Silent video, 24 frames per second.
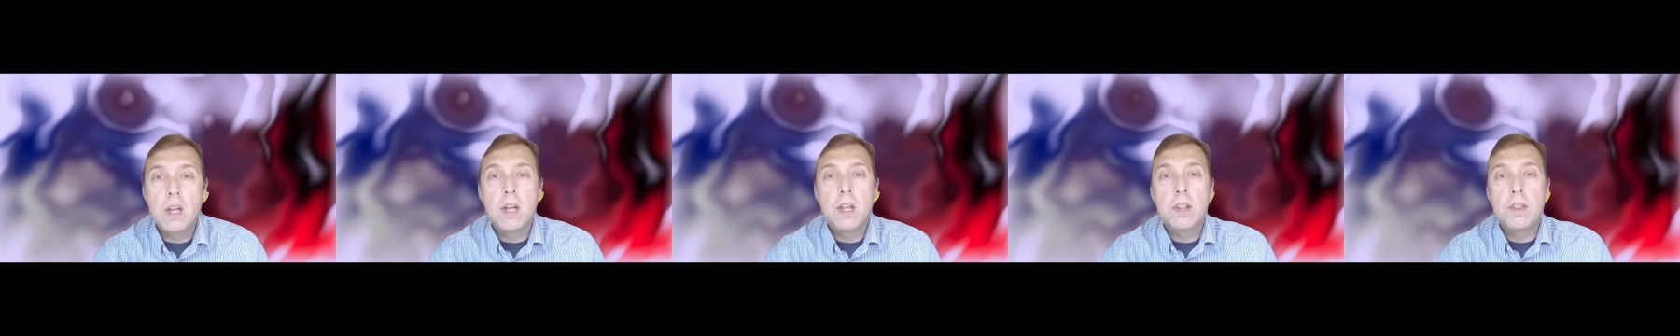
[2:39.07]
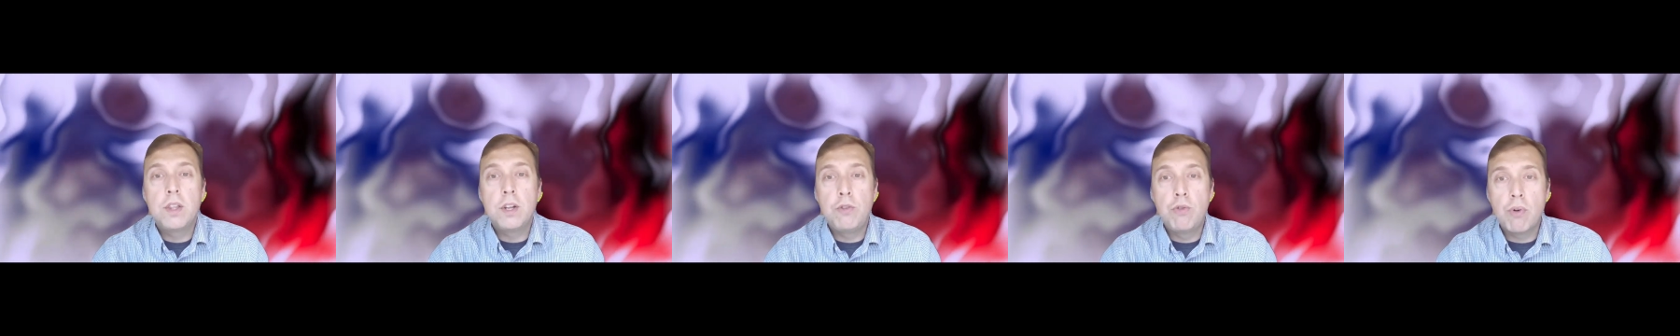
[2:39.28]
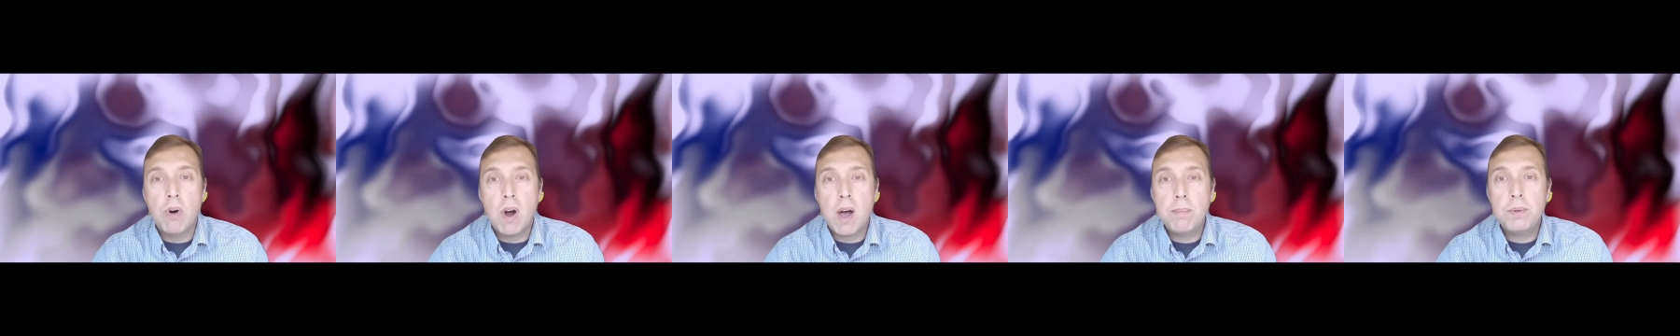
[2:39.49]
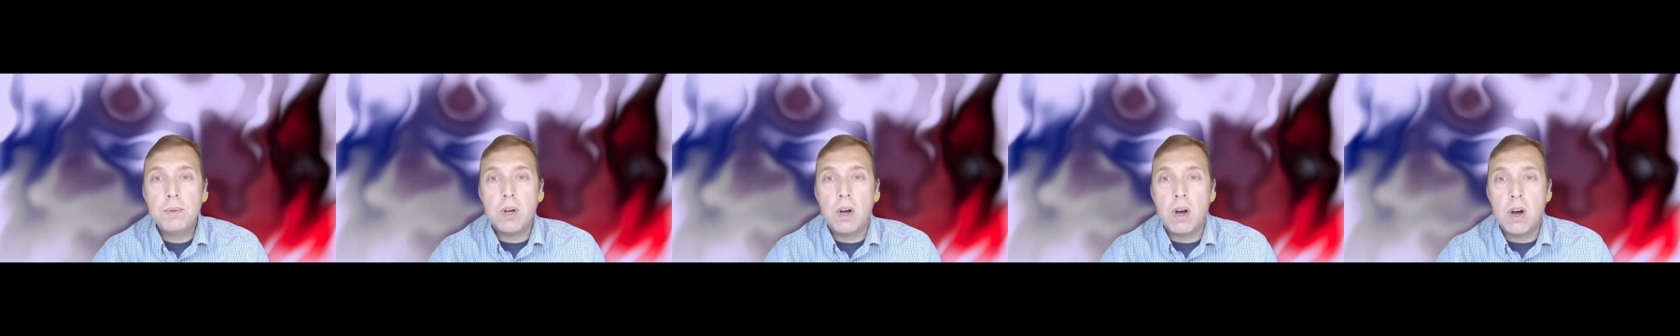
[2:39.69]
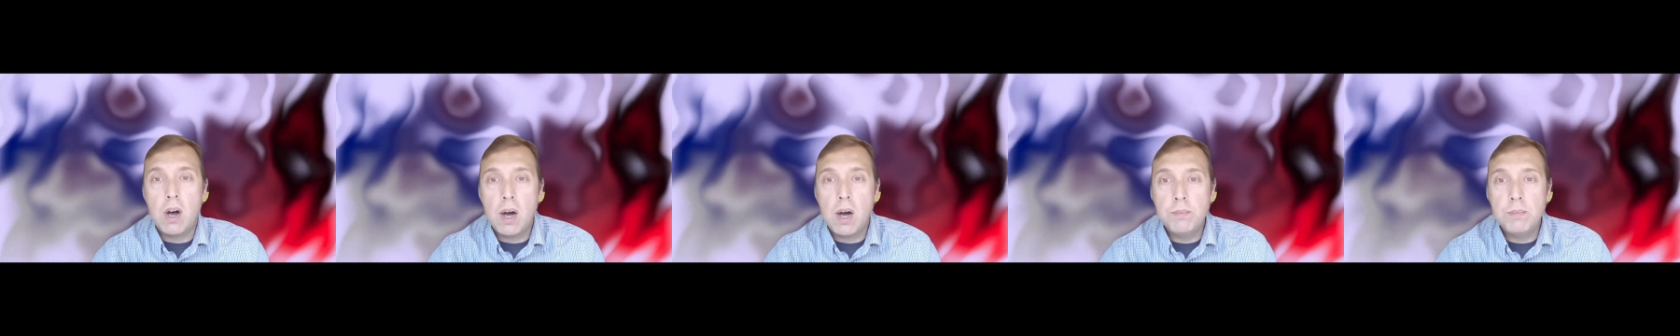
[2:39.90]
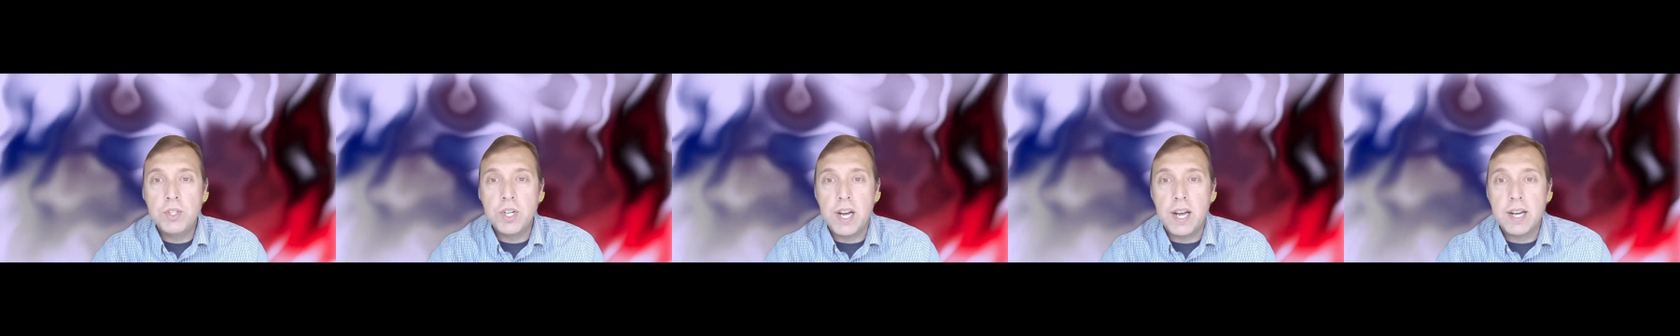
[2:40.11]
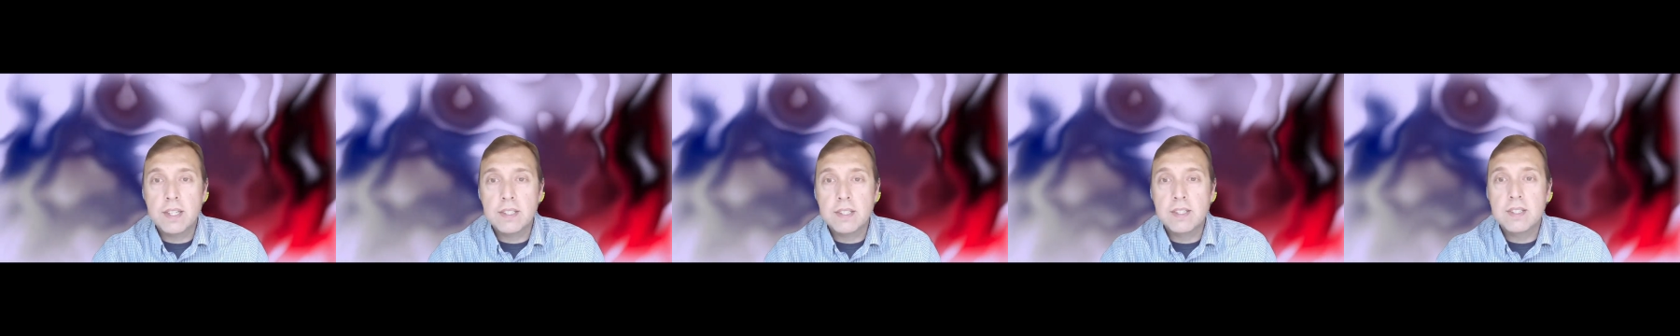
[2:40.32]
the dropped
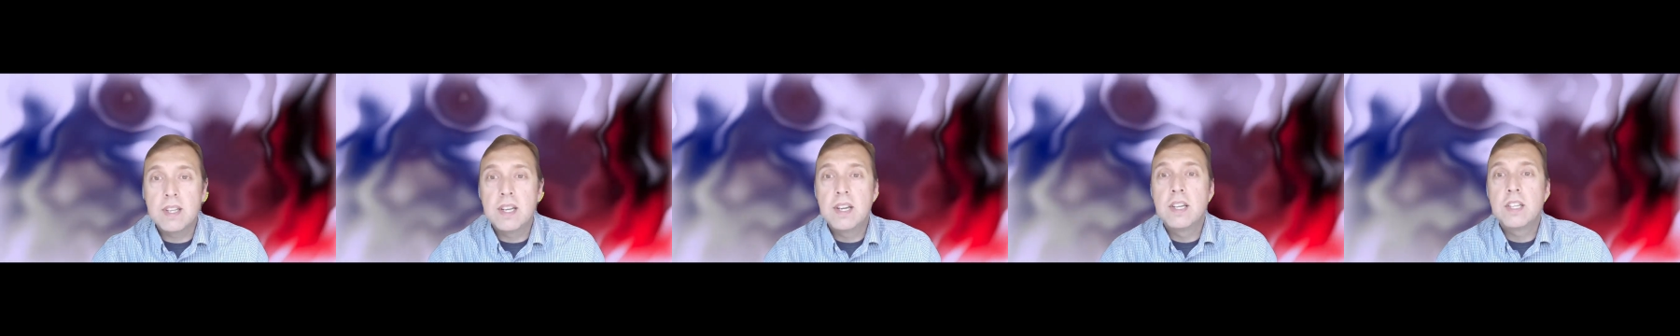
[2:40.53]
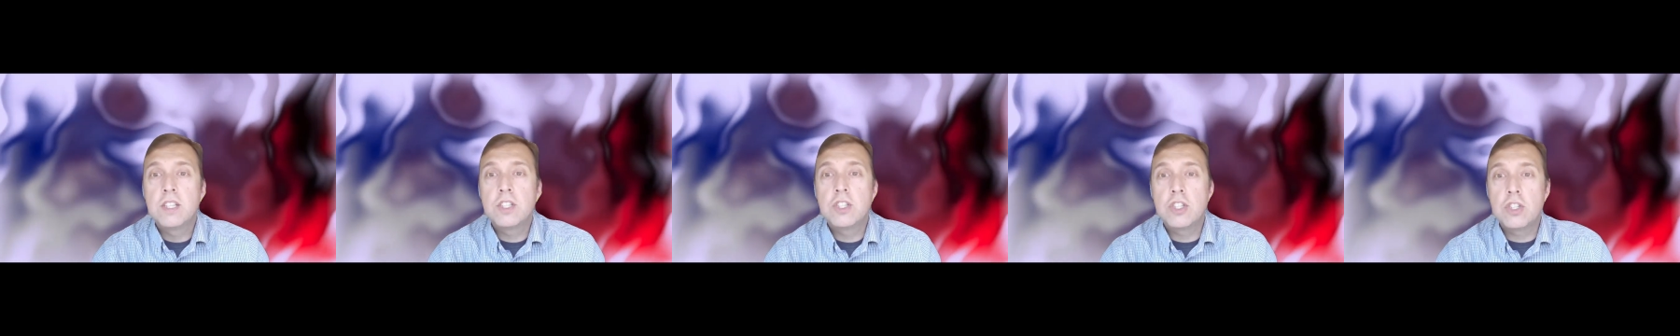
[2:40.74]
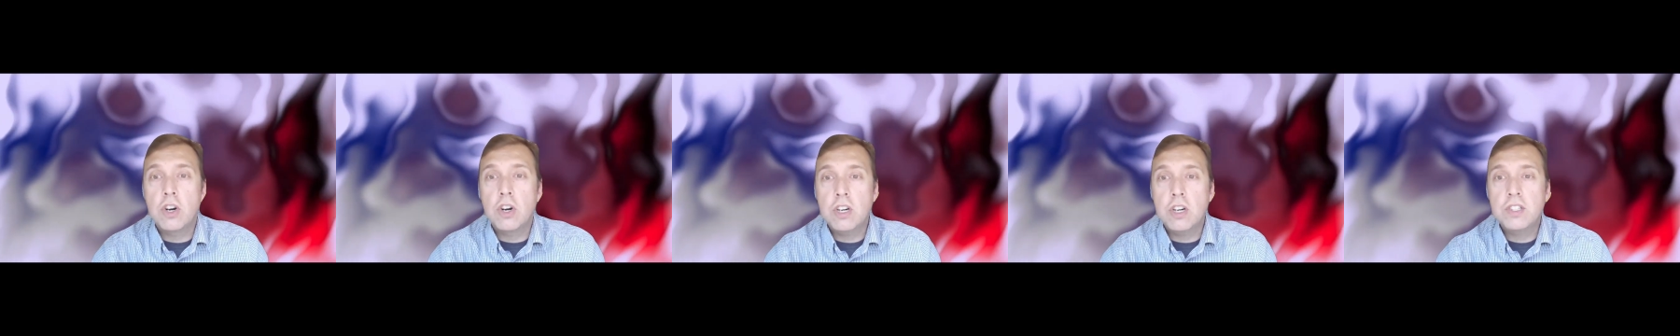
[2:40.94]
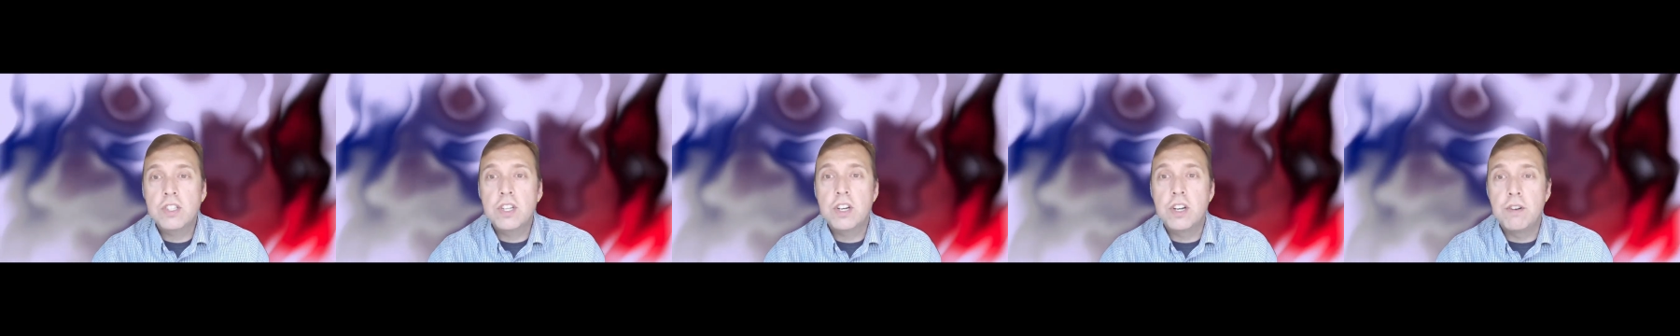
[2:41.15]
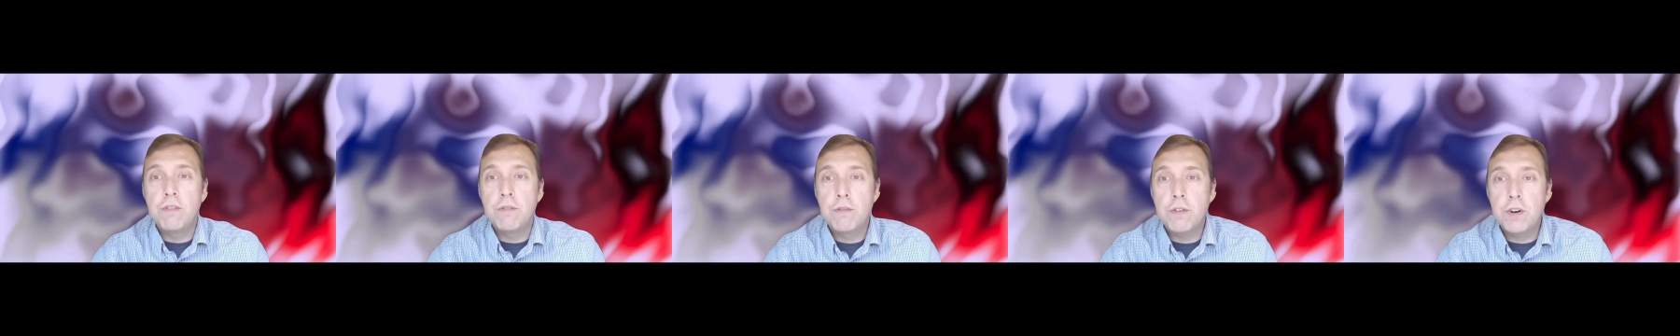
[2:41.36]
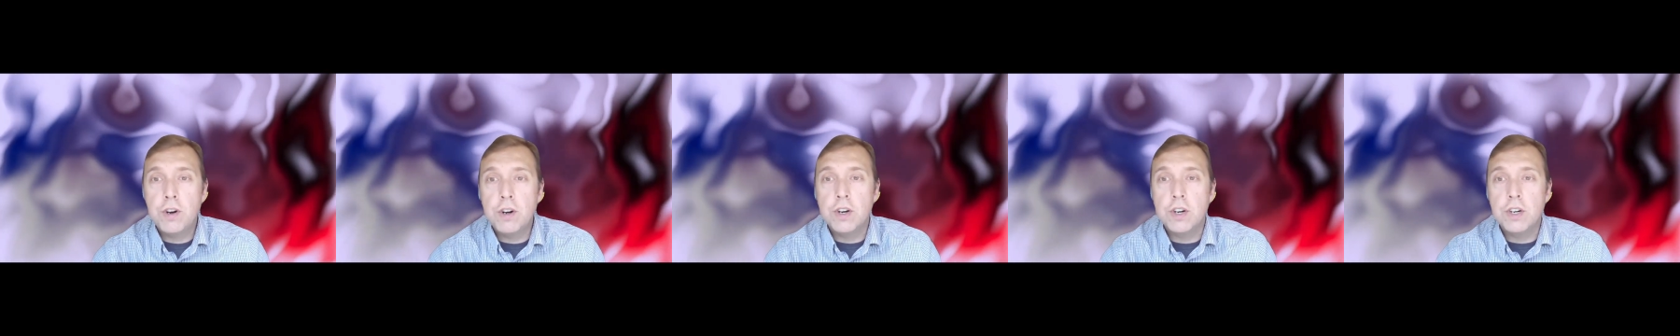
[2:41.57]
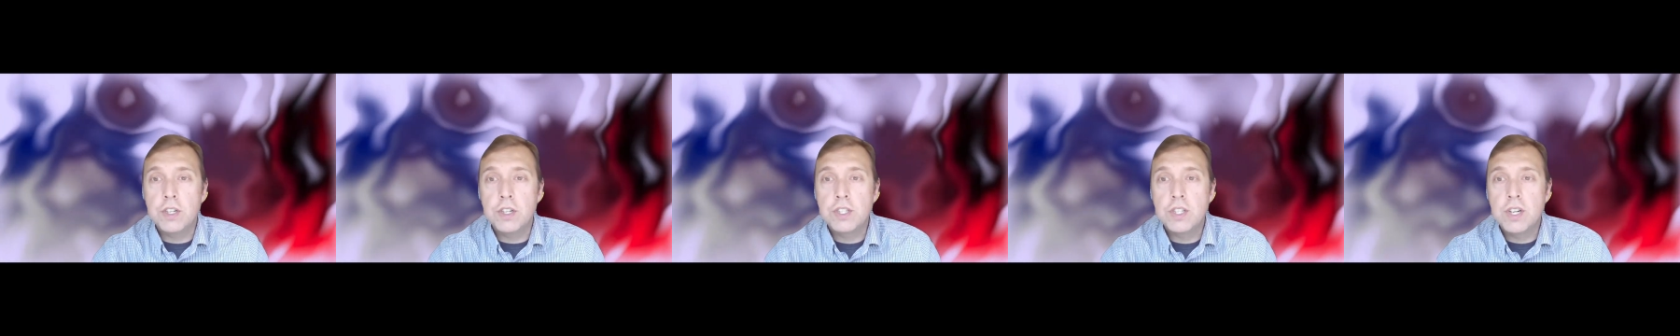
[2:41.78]
objects start to
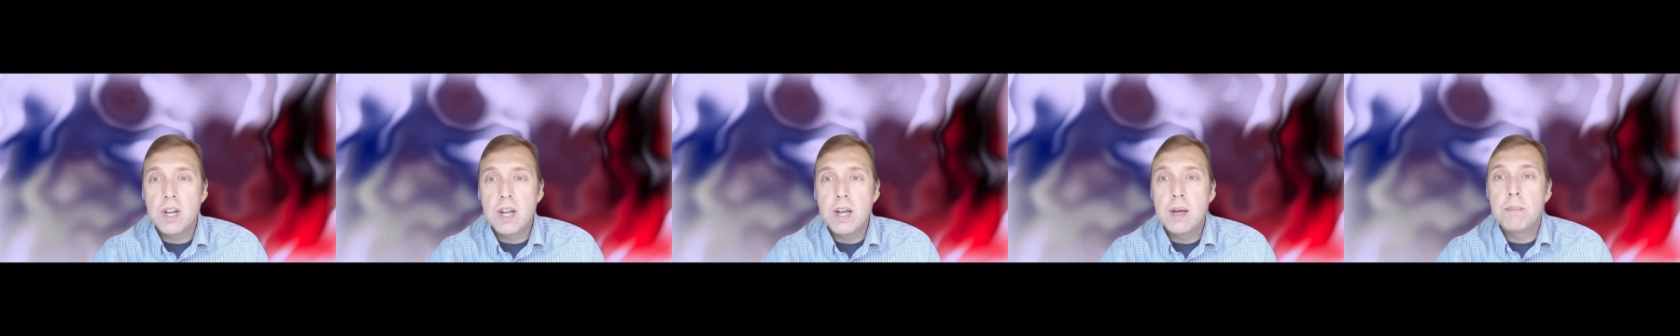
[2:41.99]
converge